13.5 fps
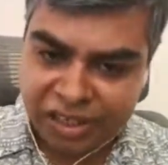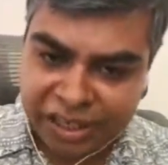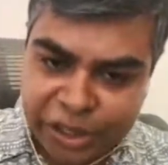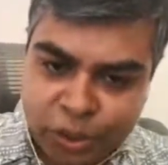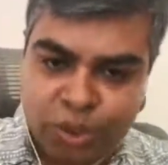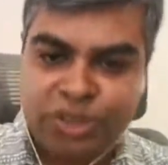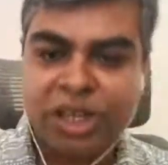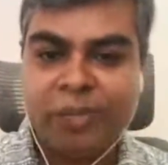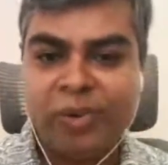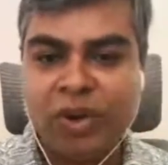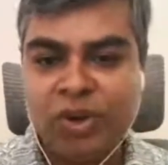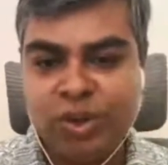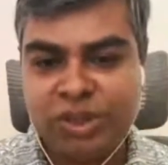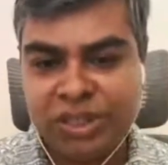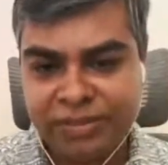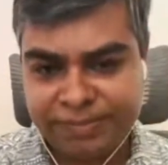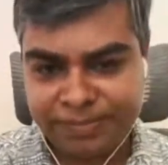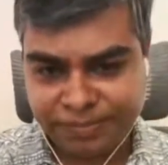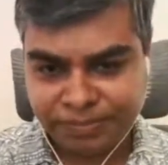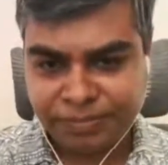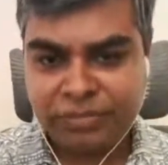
reduce the pollution